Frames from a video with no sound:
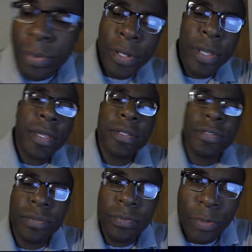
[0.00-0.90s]
age,
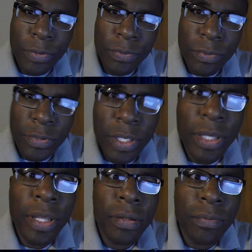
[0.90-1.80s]
and you see
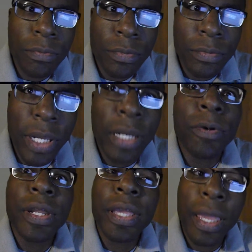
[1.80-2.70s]
that anybody
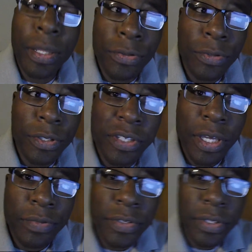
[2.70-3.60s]
can do this kind
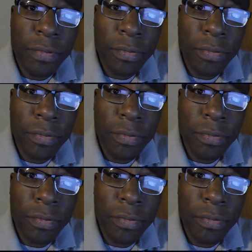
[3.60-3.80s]
of stuff